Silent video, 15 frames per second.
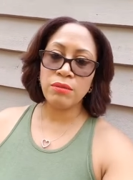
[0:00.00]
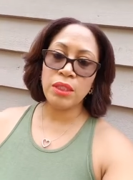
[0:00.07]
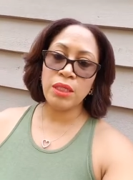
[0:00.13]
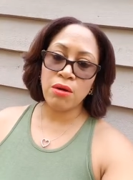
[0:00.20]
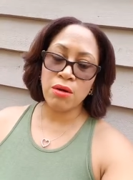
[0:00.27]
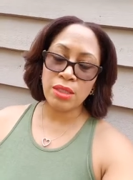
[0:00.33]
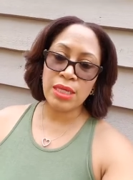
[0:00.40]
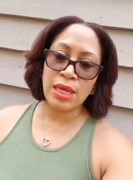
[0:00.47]
really
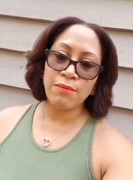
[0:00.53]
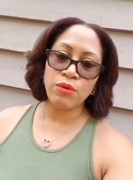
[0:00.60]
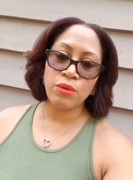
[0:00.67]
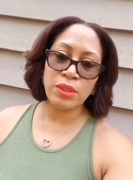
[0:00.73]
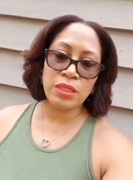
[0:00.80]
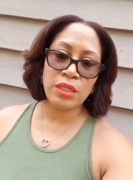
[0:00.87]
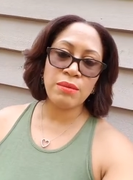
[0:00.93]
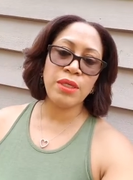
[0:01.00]
hard time
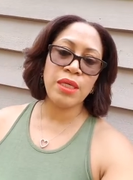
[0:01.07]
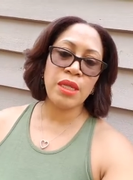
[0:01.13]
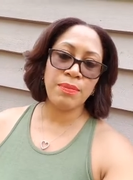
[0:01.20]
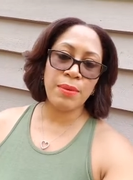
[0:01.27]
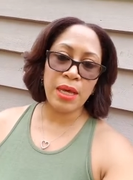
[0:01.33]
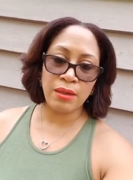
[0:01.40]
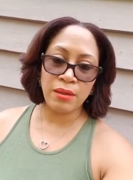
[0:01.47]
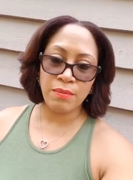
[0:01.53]
going to sleep, get
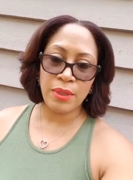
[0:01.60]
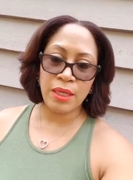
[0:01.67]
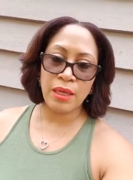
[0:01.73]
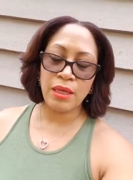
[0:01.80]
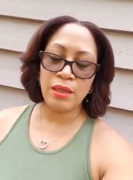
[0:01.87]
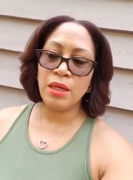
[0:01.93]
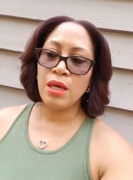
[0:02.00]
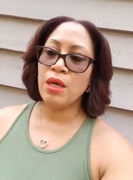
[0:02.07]
up out of the
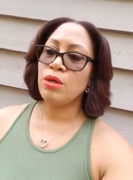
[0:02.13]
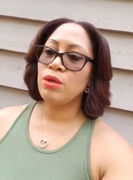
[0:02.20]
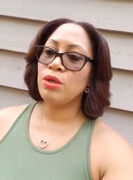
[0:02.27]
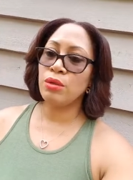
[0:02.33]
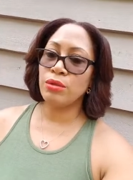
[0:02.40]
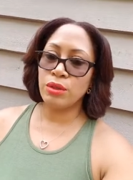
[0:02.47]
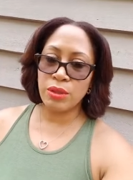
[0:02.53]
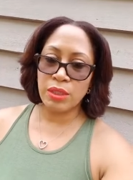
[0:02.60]
bed,
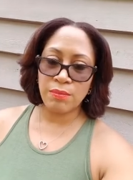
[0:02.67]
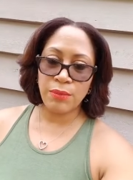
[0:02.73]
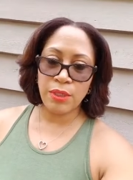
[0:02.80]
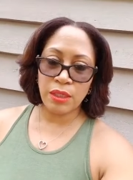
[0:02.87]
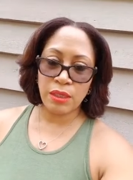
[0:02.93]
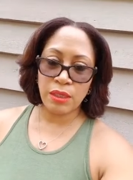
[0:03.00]
go do something